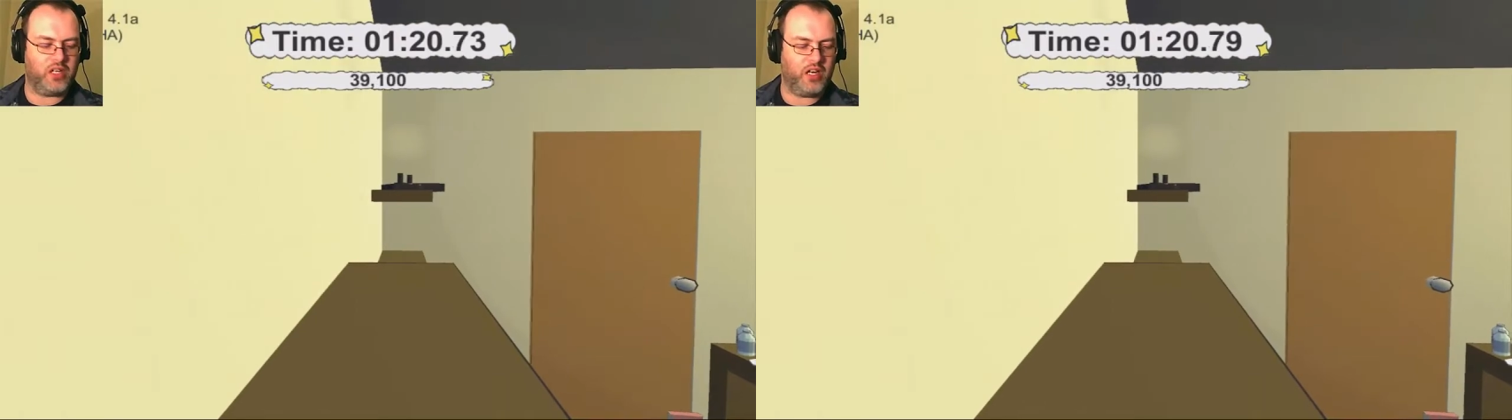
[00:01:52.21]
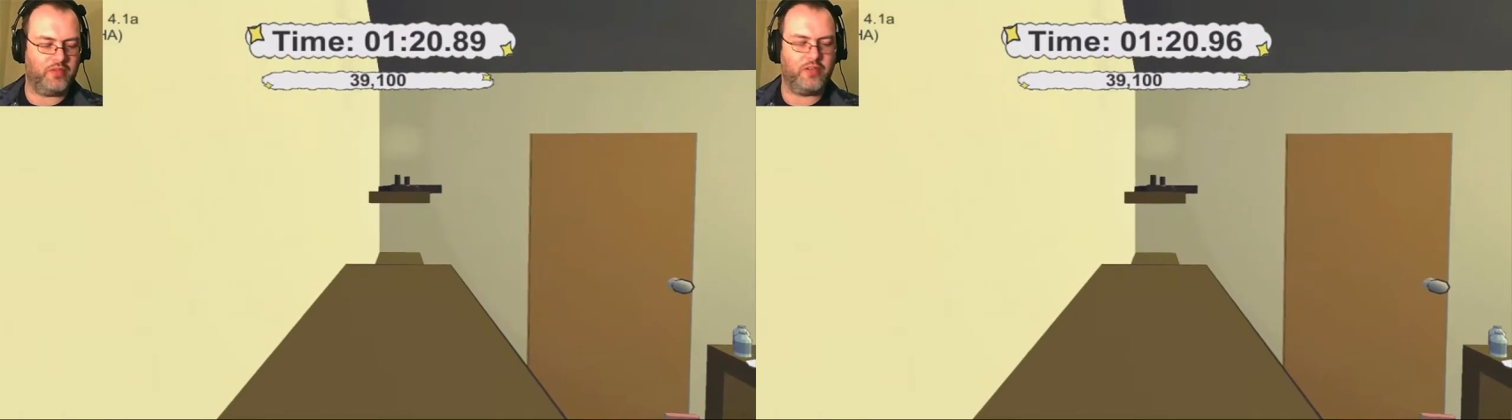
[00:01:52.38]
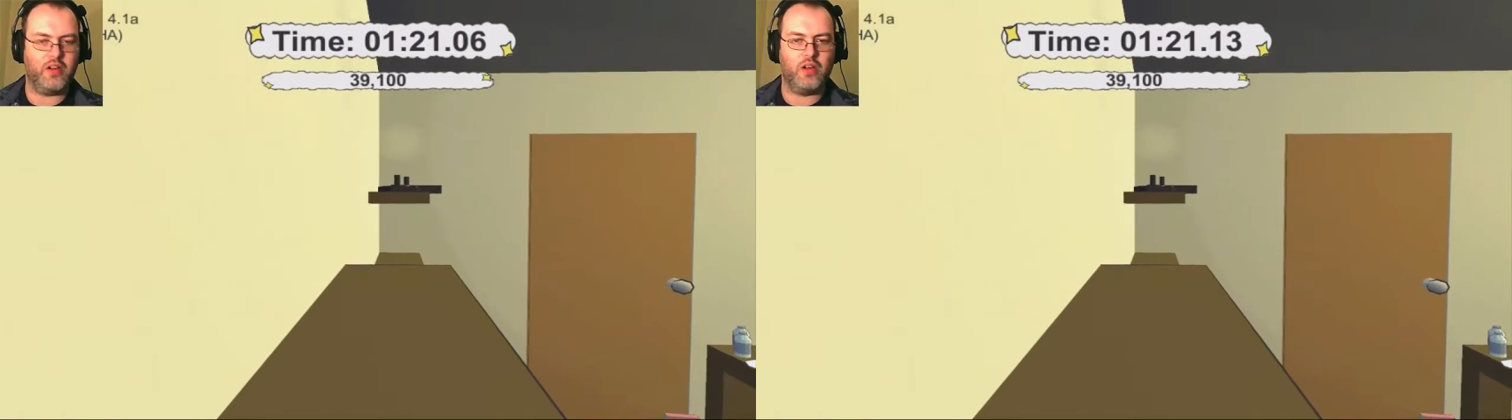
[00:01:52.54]

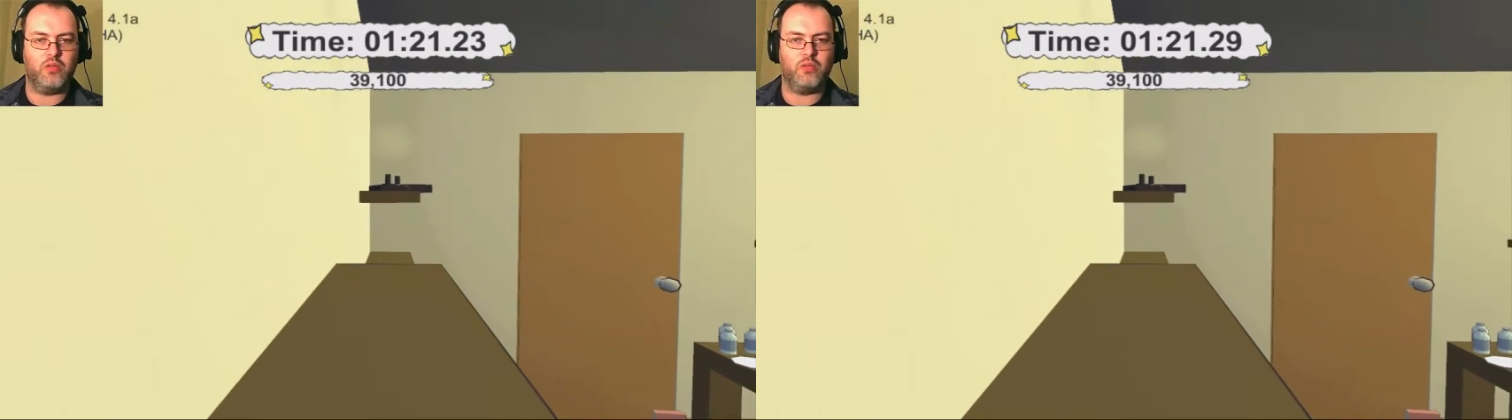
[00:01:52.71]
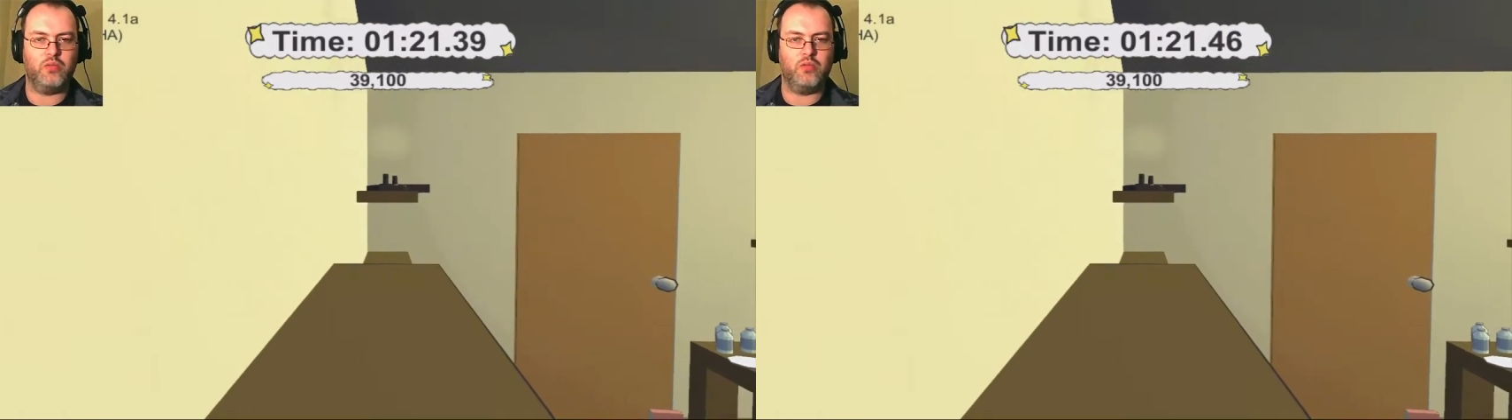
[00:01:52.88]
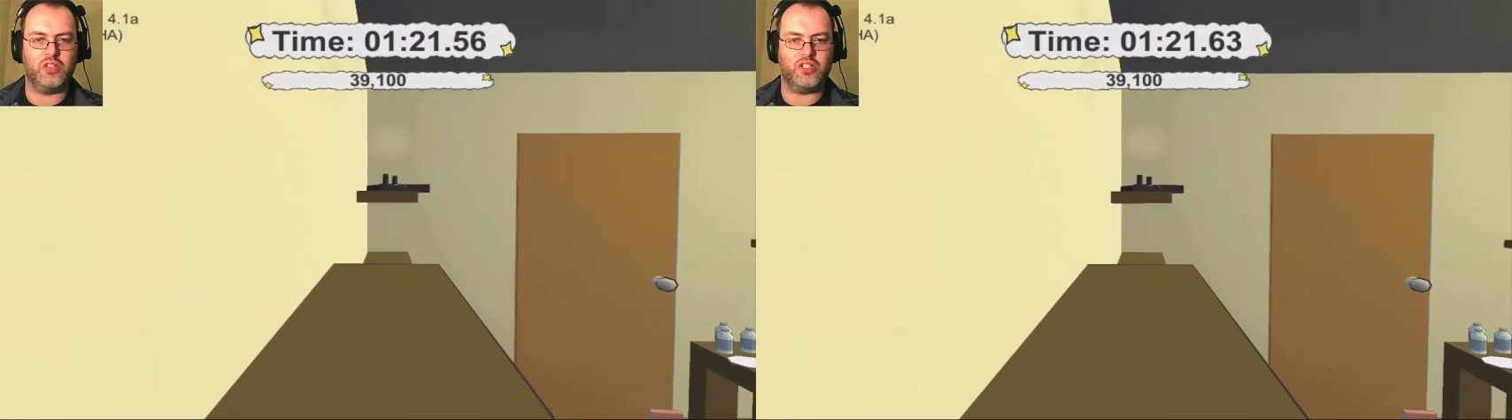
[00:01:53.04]
live.
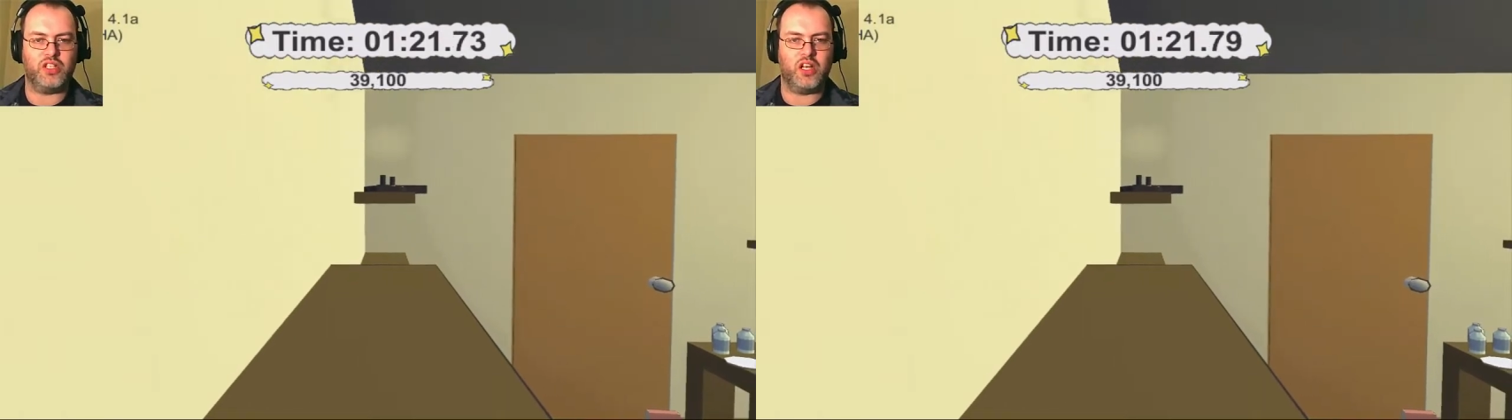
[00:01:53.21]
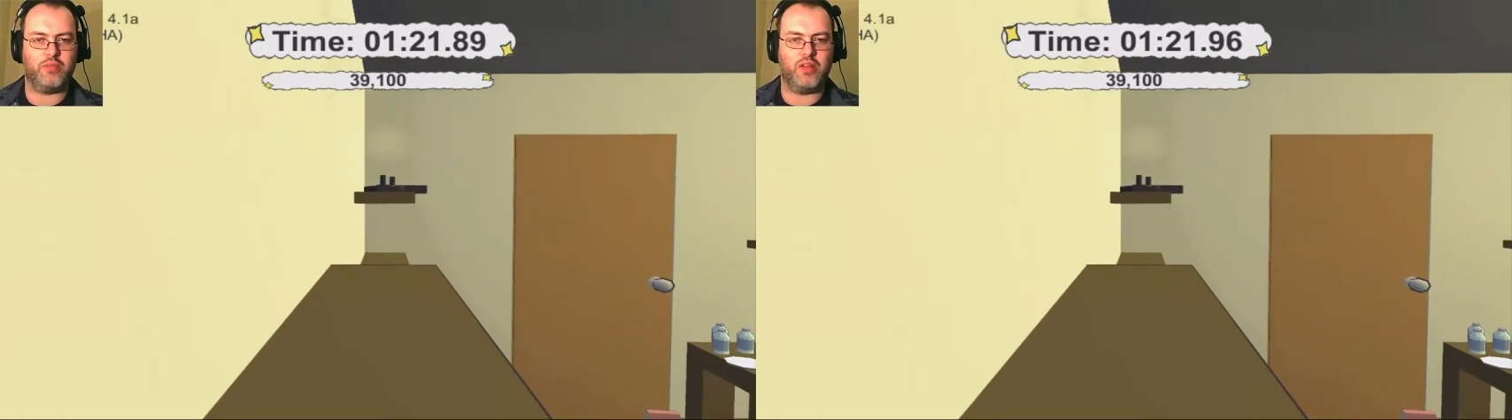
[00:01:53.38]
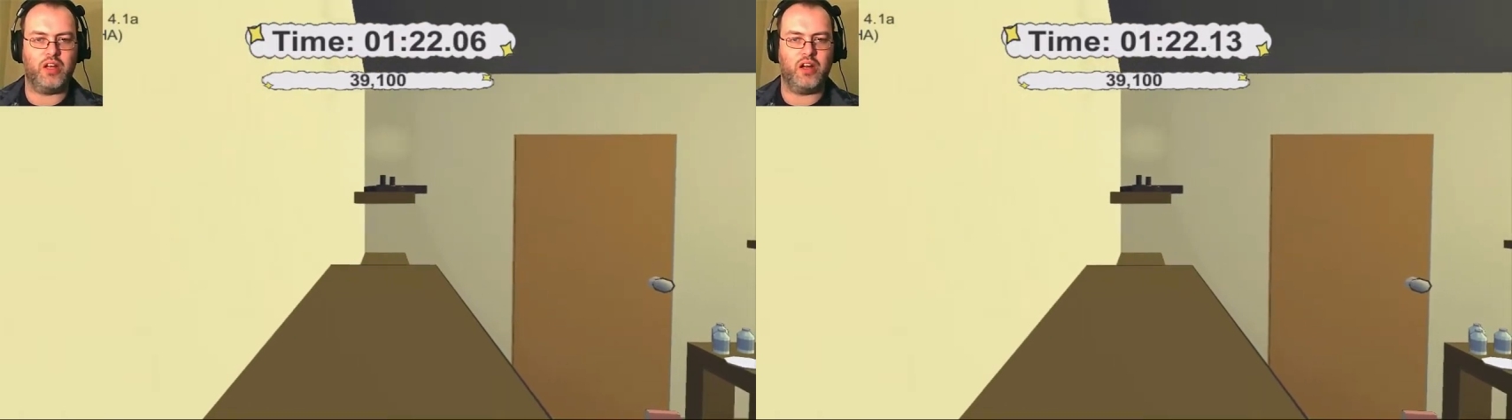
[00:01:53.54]
Ooh, what's
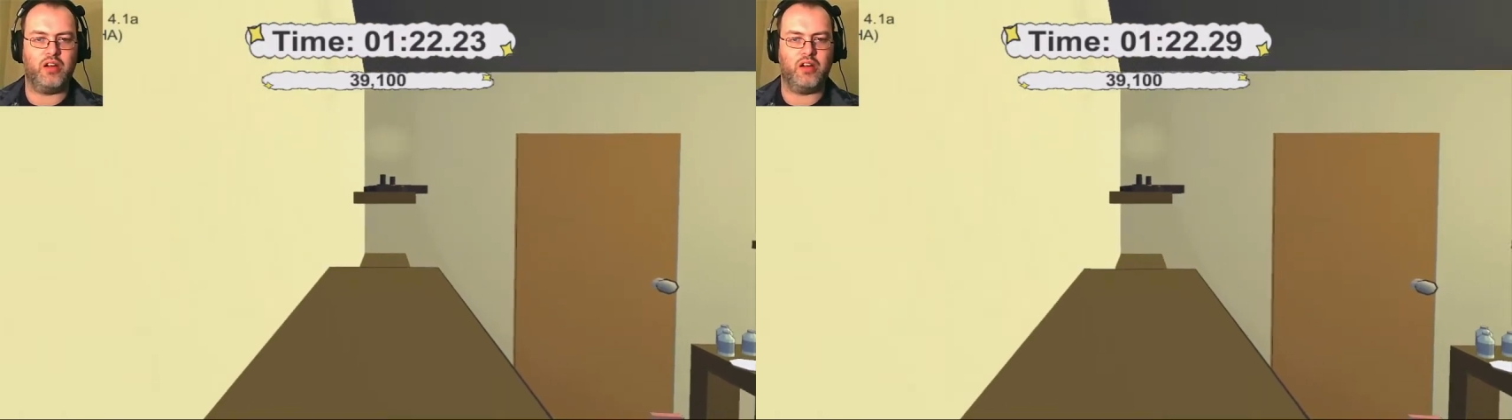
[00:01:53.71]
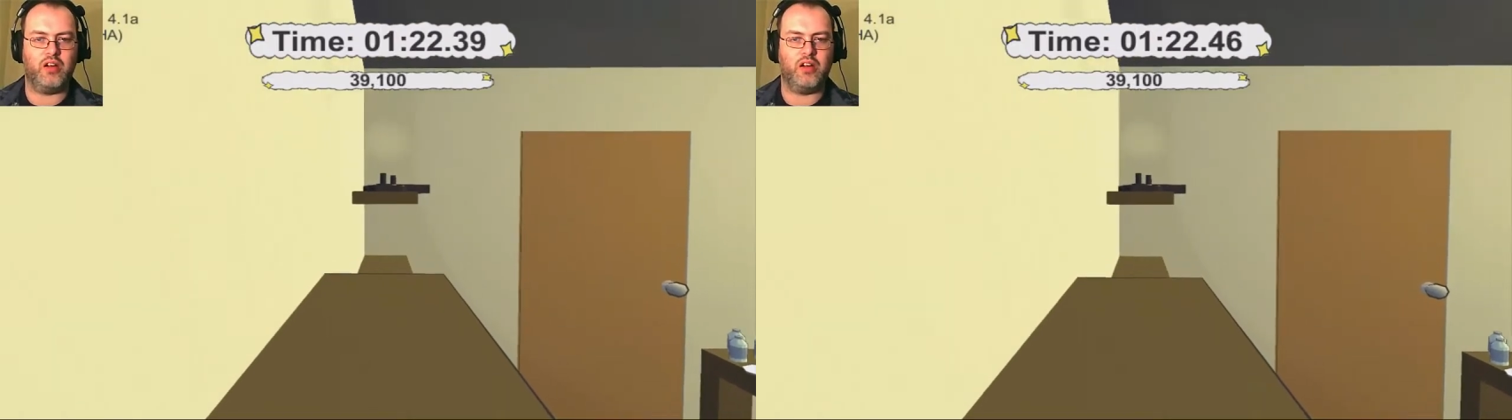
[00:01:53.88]
up there?